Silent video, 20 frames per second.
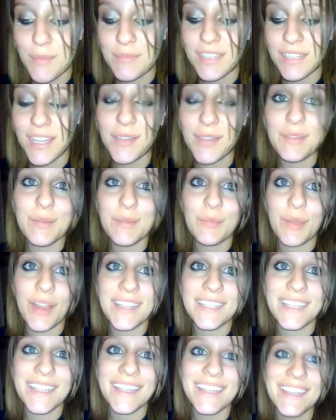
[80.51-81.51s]
done being
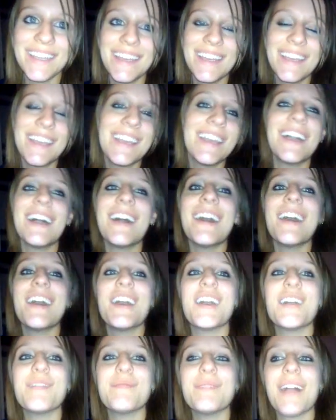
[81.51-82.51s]

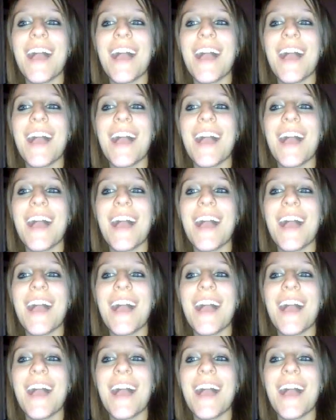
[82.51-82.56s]
born.